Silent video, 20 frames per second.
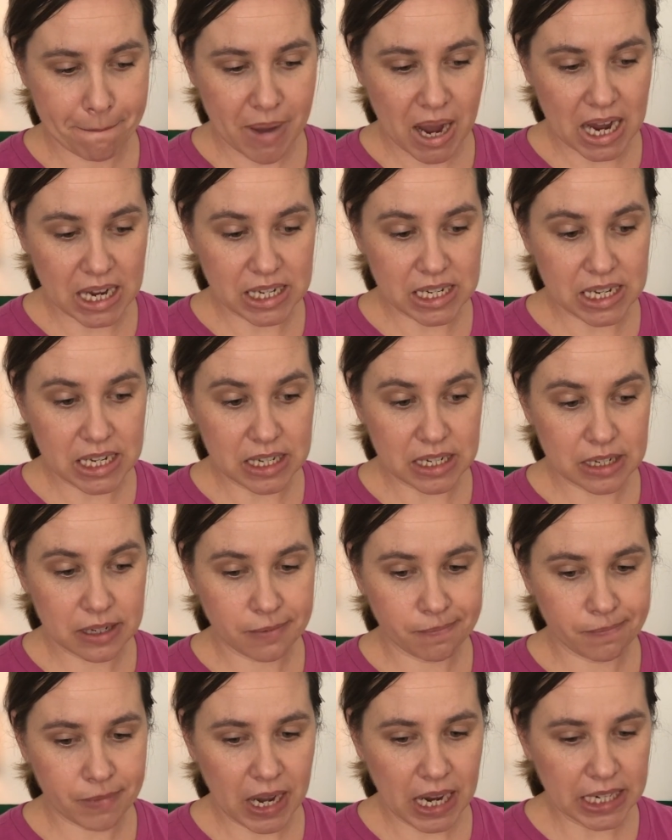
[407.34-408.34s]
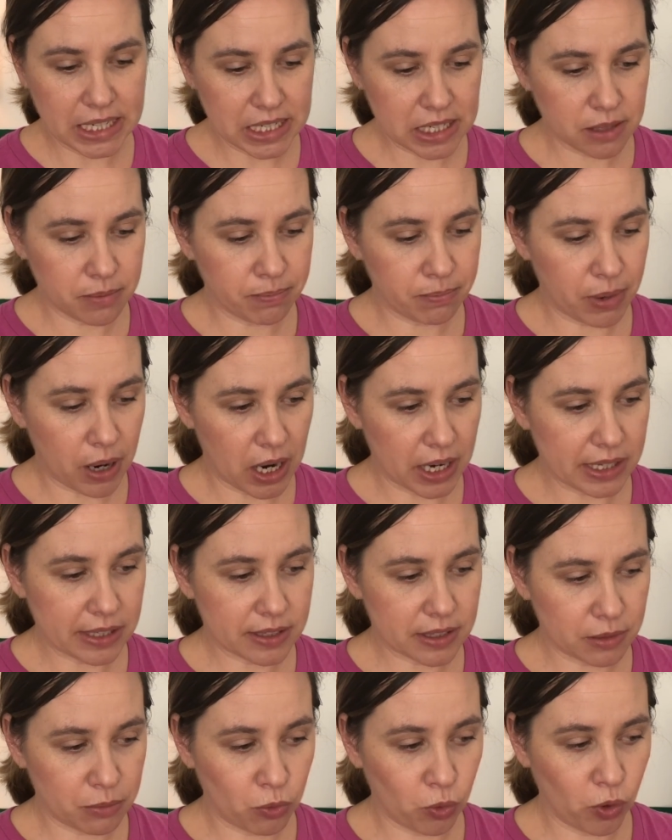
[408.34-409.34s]
I did buy
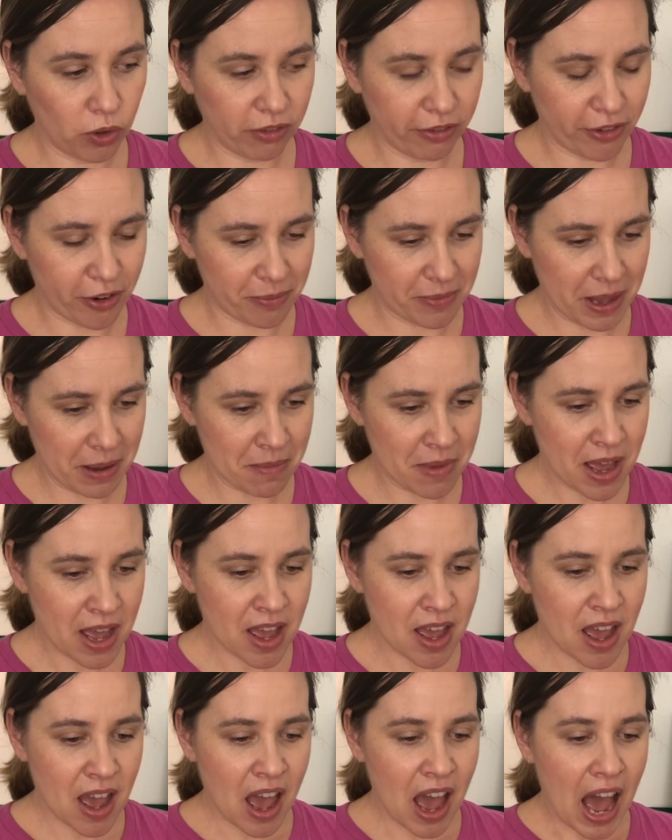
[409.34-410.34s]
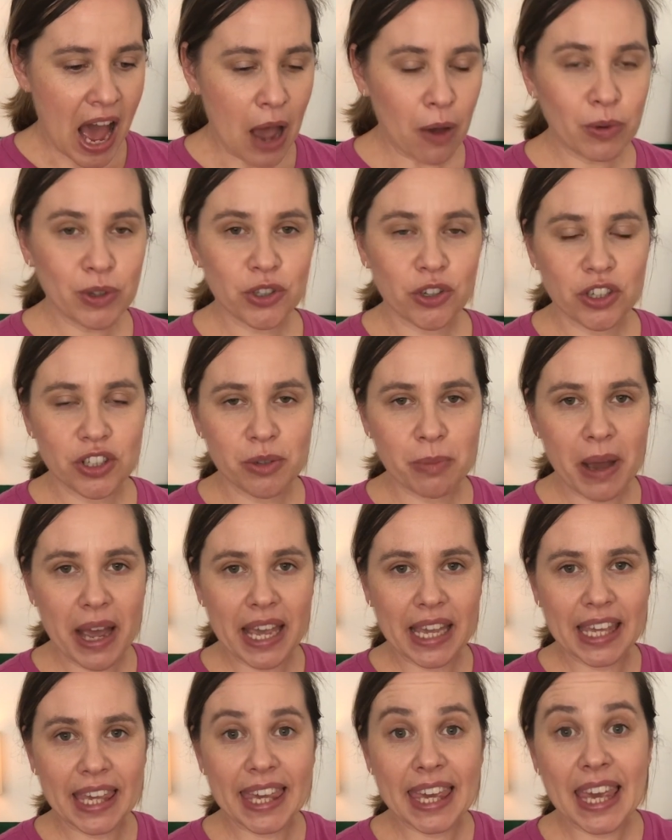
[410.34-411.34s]
some wool from them. I was going to buy
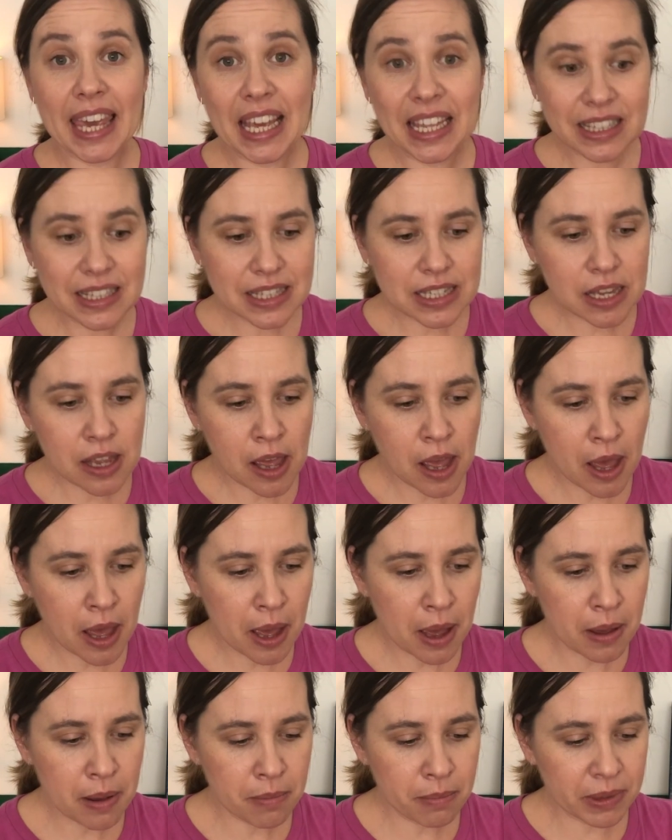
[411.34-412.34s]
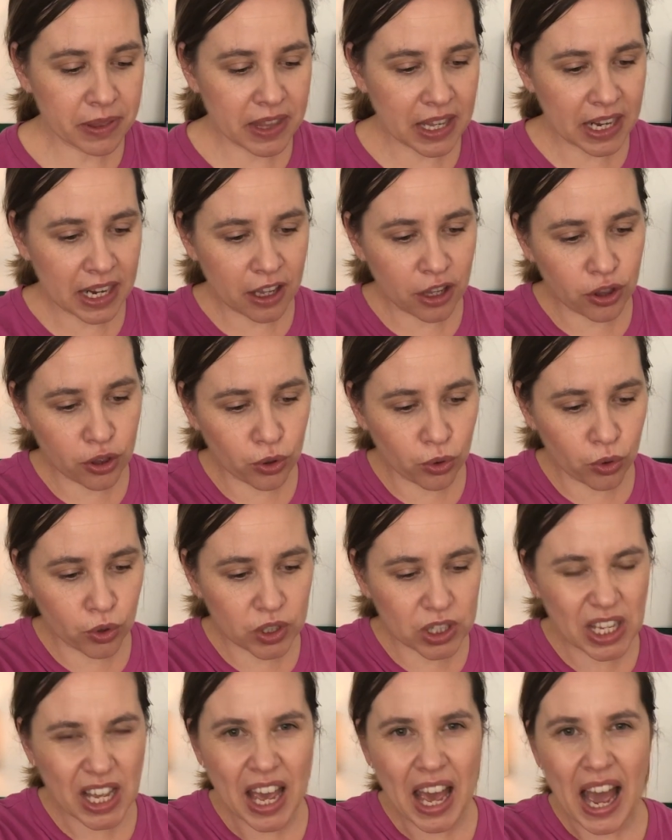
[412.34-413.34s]
a kit, but then I
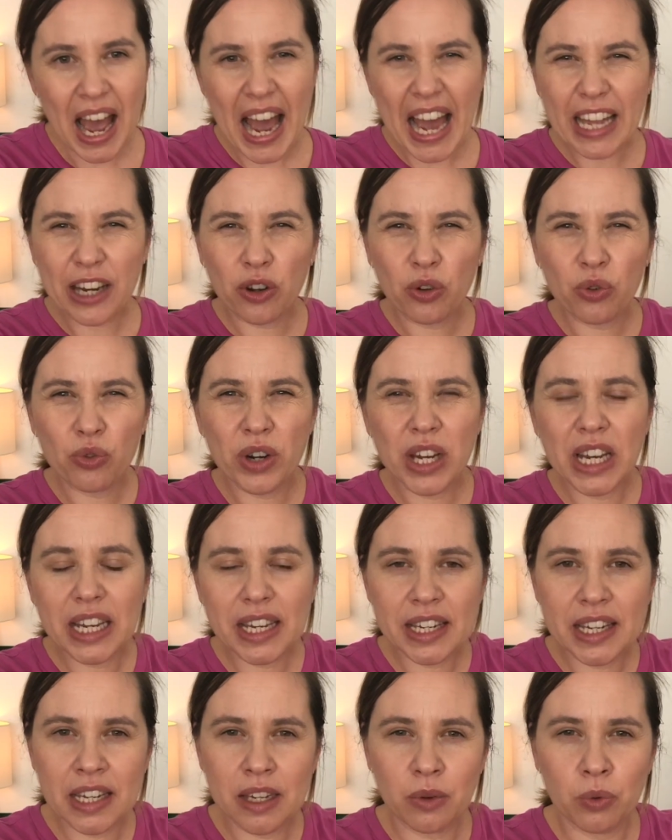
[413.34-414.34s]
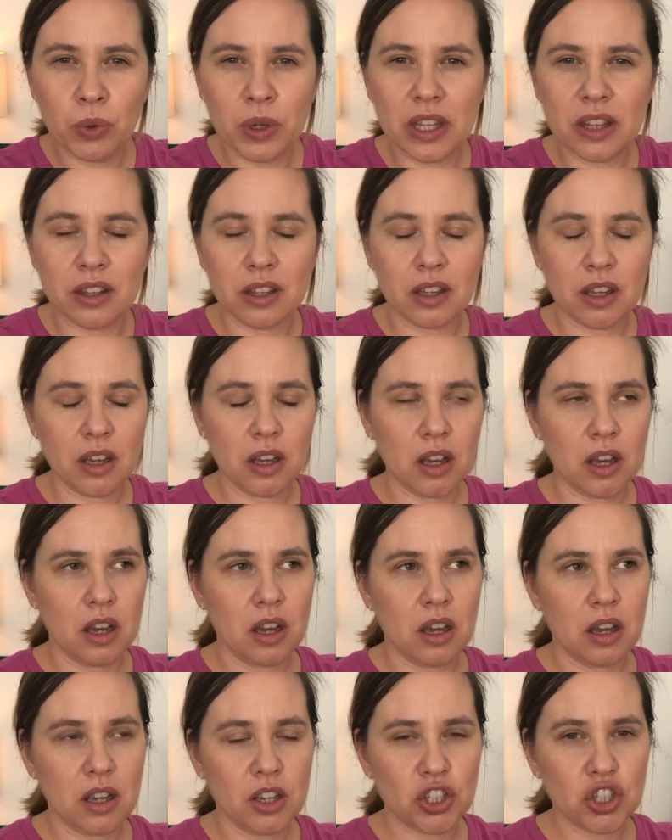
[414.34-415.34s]
thought I don't really knit with
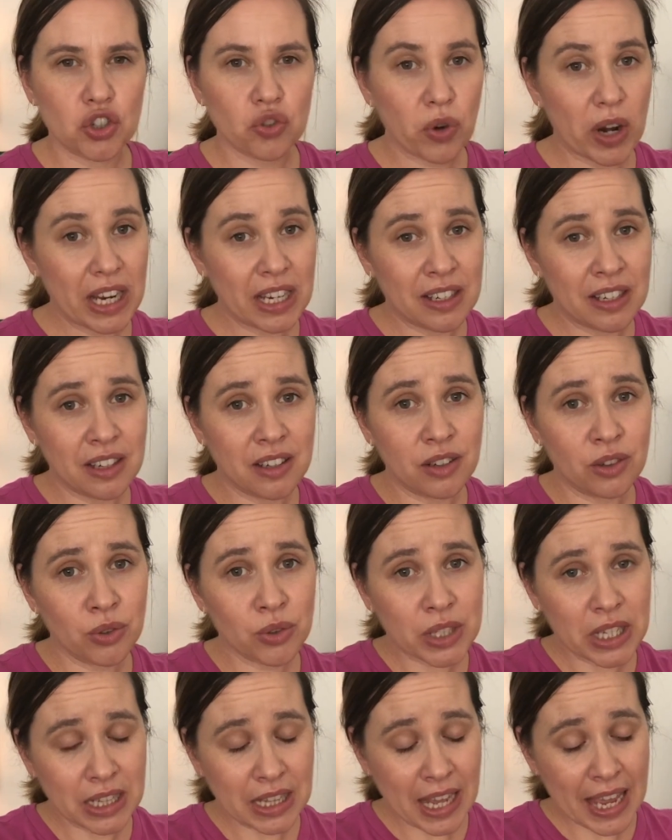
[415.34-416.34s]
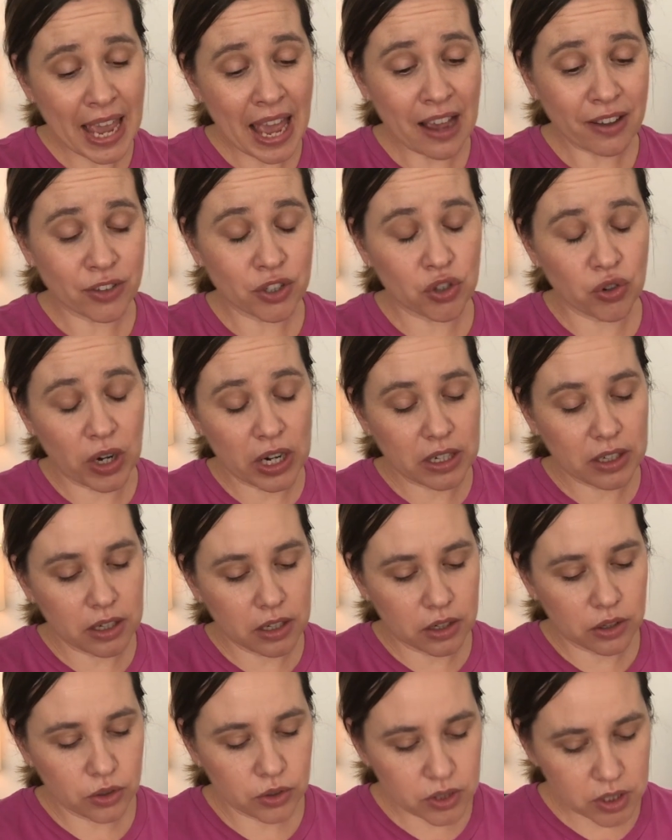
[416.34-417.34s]
straight needles, and they have straight
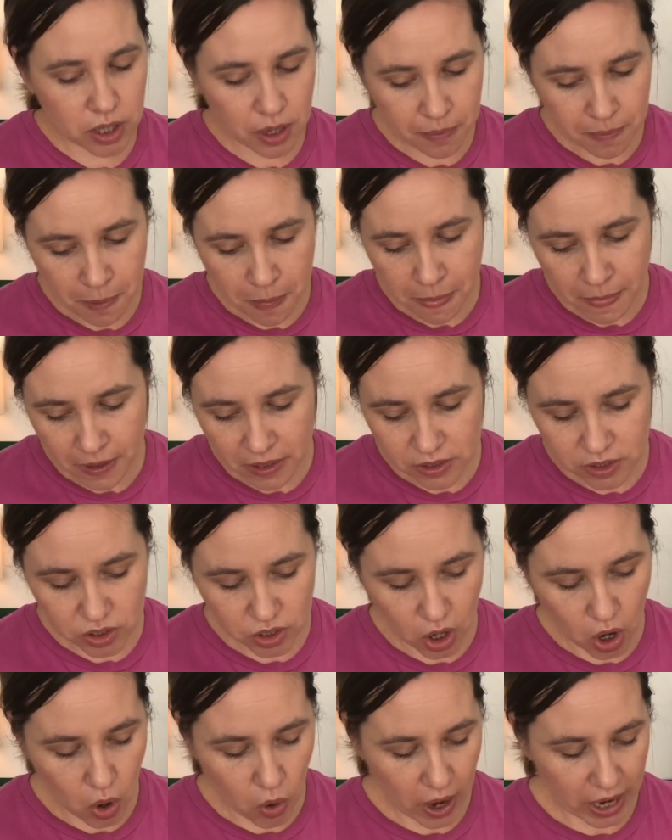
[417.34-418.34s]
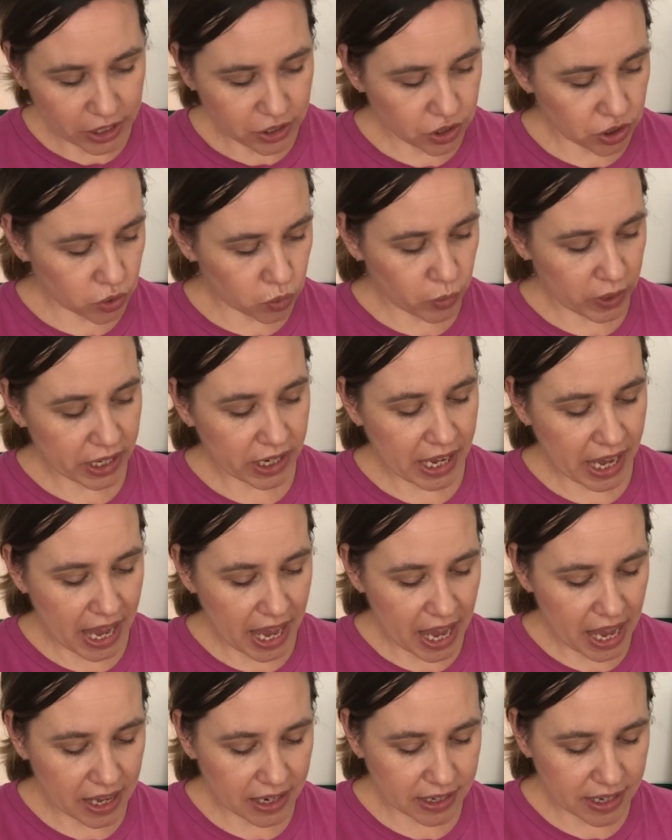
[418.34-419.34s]
needles, so I just went
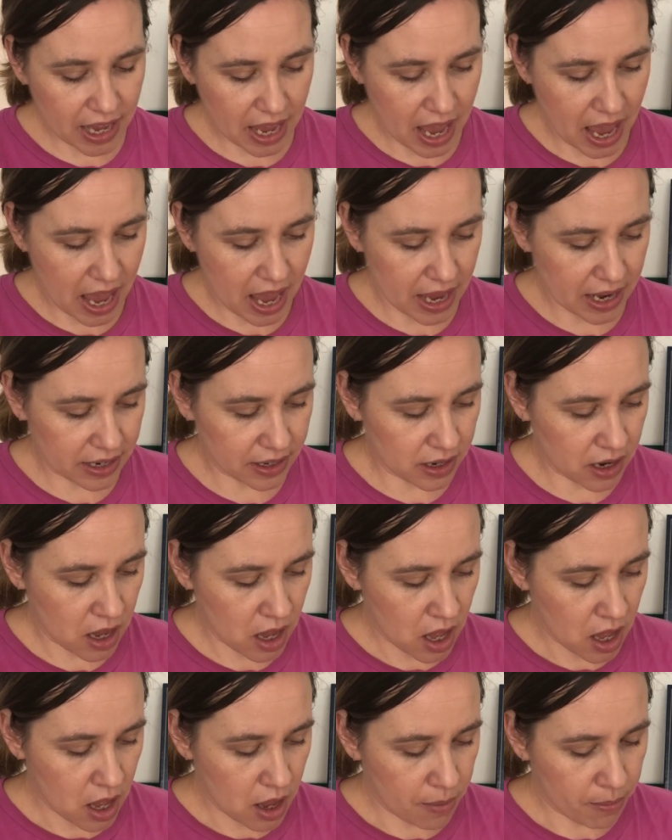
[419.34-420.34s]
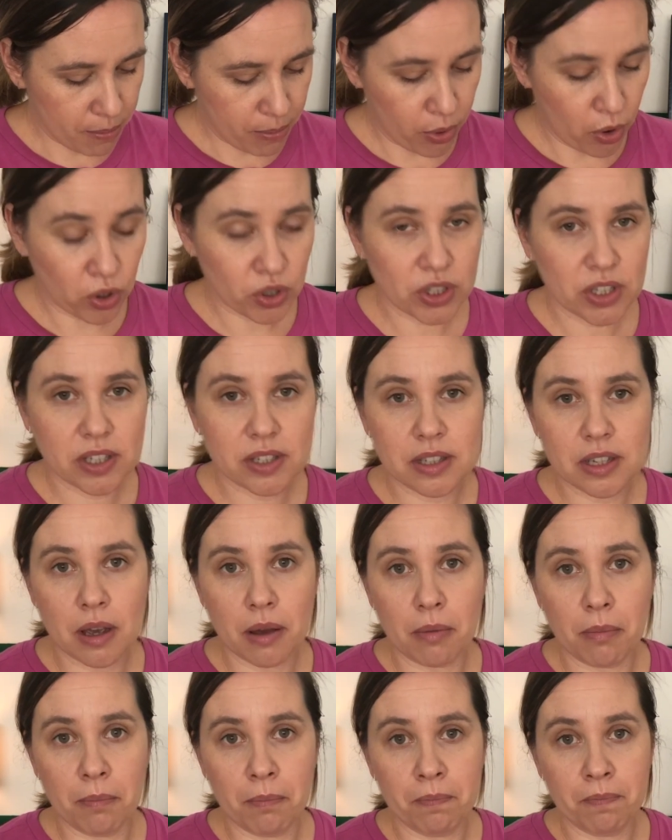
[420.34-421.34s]
ahead and bought
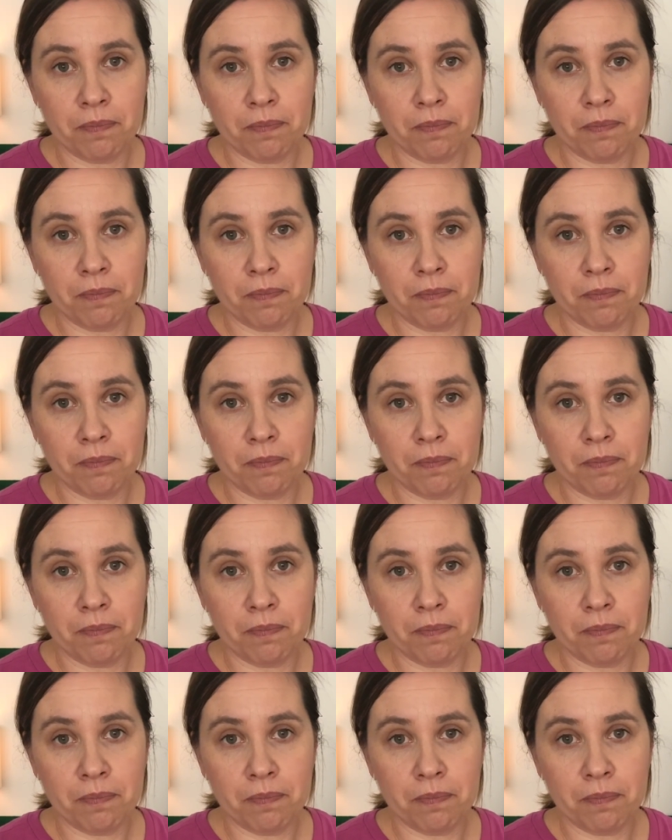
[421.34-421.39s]
some